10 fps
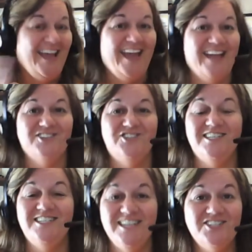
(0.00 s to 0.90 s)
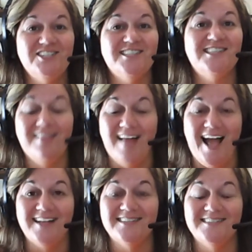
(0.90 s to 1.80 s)
and she teaches the
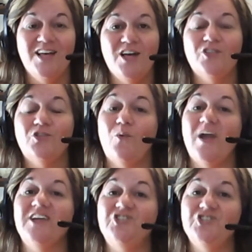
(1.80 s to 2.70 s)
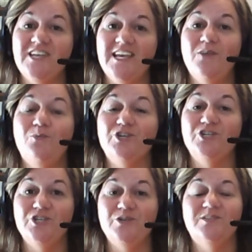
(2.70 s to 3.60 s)
class the way she would
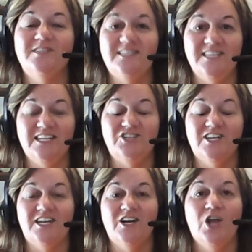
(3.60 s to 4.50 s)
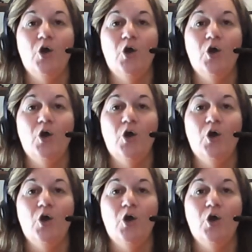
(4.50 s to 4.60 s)
choose to teach it